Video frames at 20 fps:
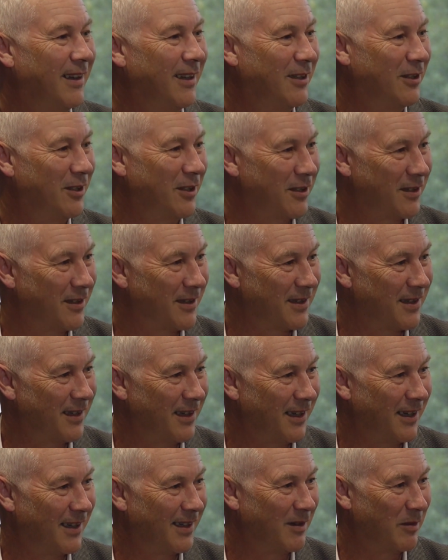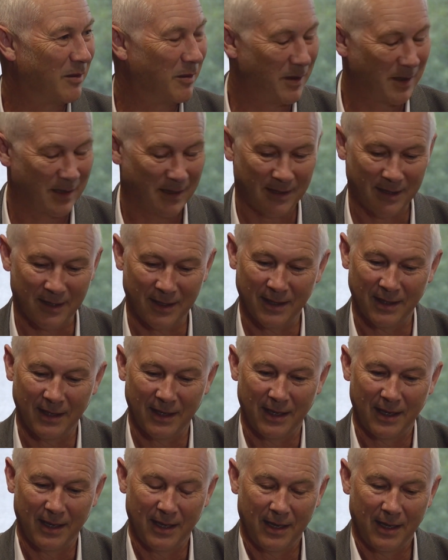Indigenous art.
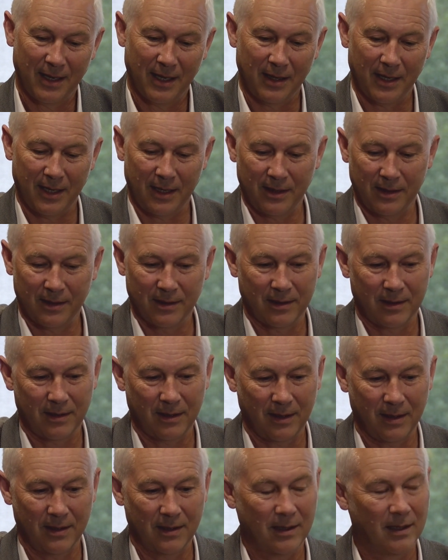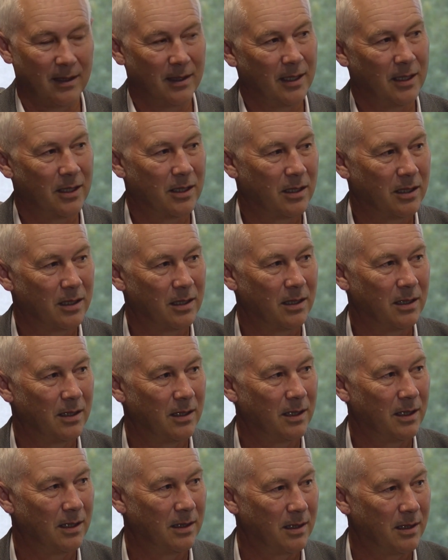And that is its connection to
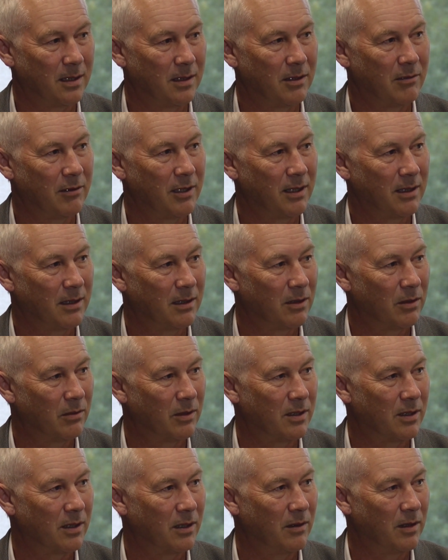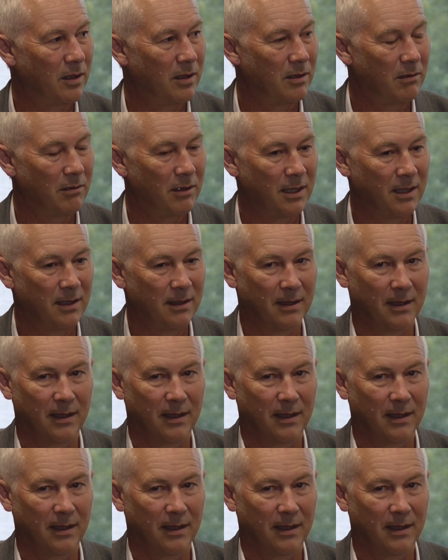its history, to its own history,